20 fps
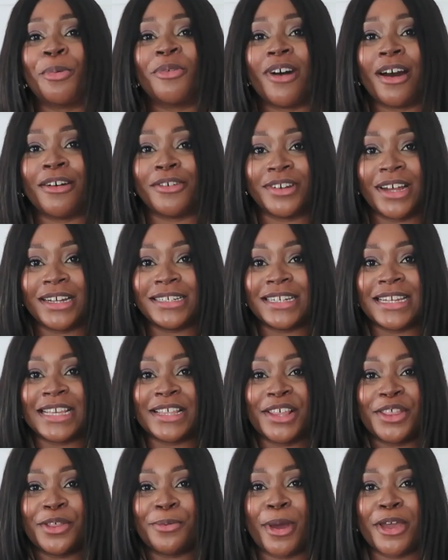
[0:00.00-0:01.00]
a bra on
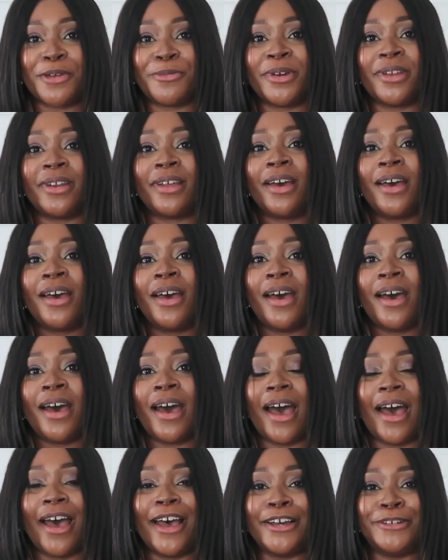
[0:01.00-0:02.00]
underneath at the moment,
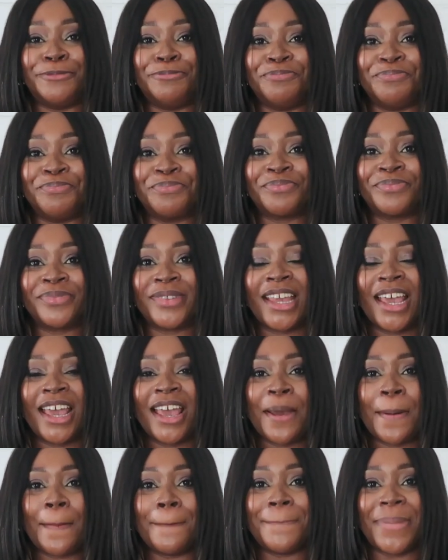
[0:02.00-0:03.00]

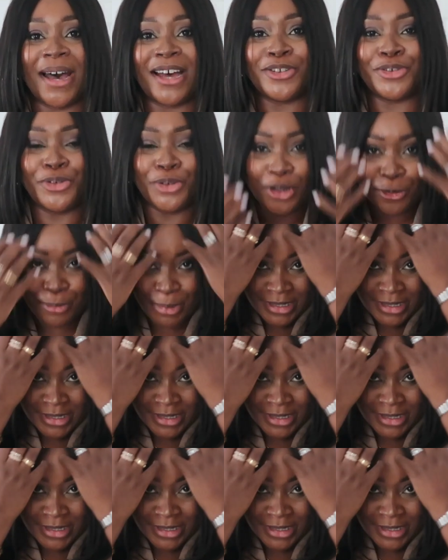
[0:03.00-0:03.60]
but you could